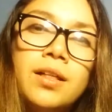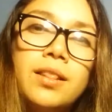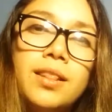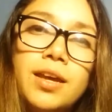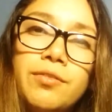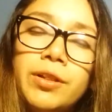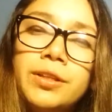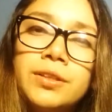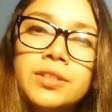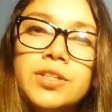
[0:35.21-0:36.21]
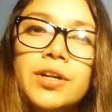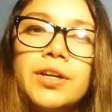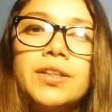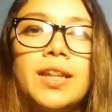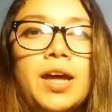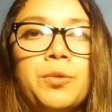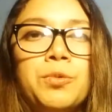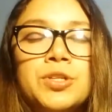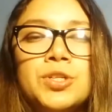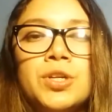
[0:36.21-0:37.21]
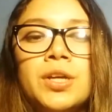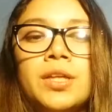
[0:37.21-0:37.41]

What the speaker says: level in the target language,